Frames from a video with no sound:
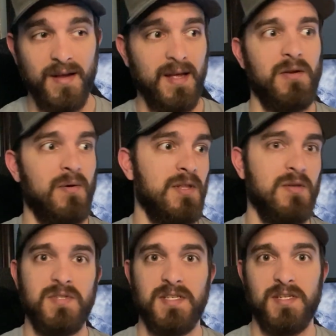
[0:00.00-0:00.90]
I
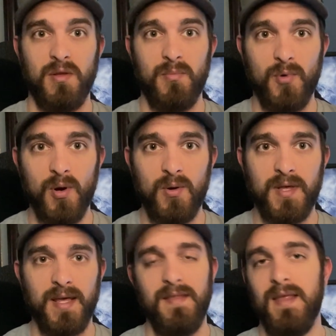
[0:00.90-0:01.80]
use it till it broke,
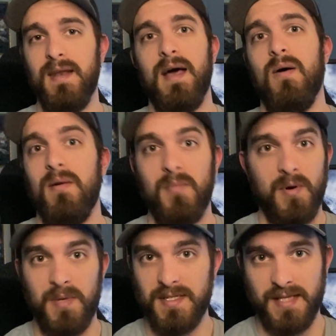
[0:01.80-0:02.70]
and then now I'm on
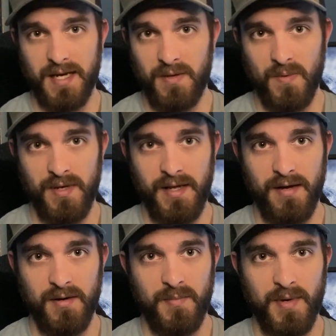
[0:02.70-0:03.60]
my second one
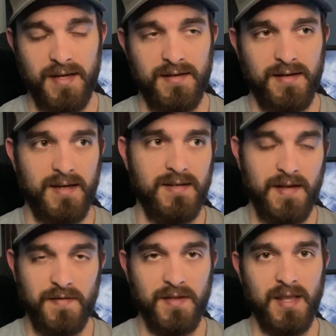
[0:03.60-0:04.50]
here, but it
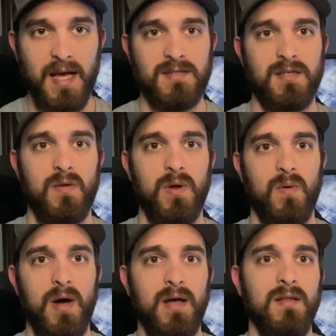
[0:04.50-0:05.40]
definitely lasted quite a
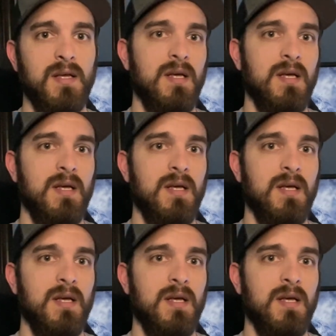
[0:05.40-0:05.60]
while.